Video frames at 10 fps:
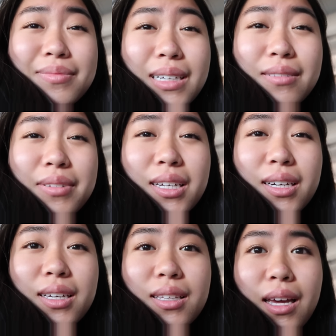But we
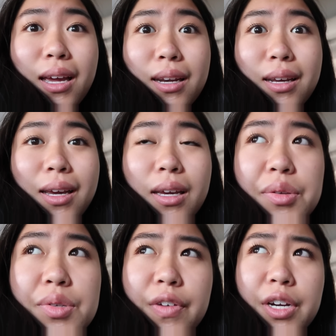got a good landing.
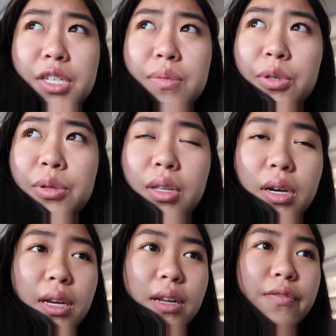It was very smooth
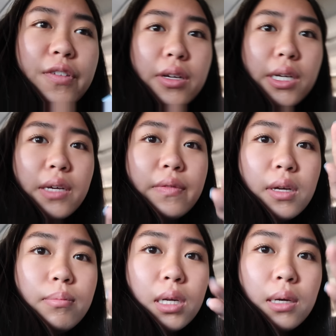and I didn't feel any of
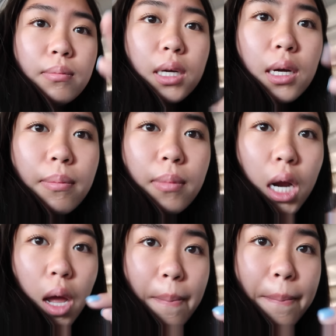the
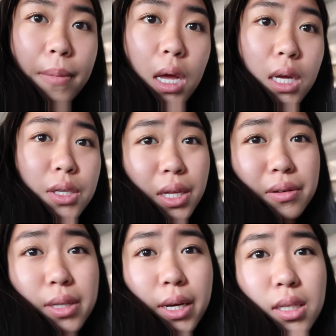ba-dum-ba-dum-ba-dum. That
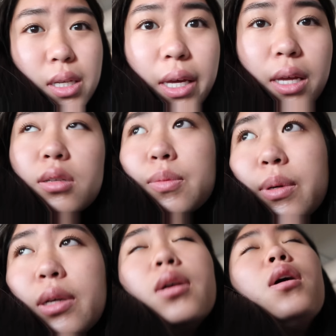was nice, I guess,
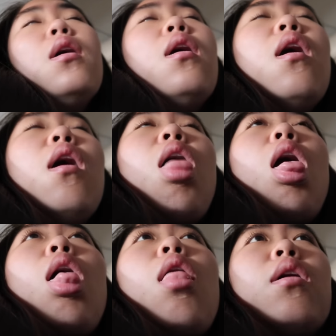but
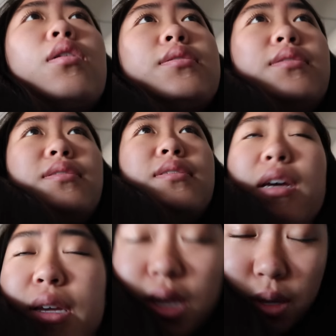
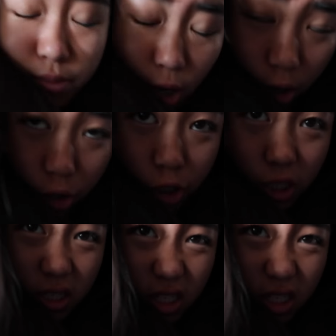I am nauseous.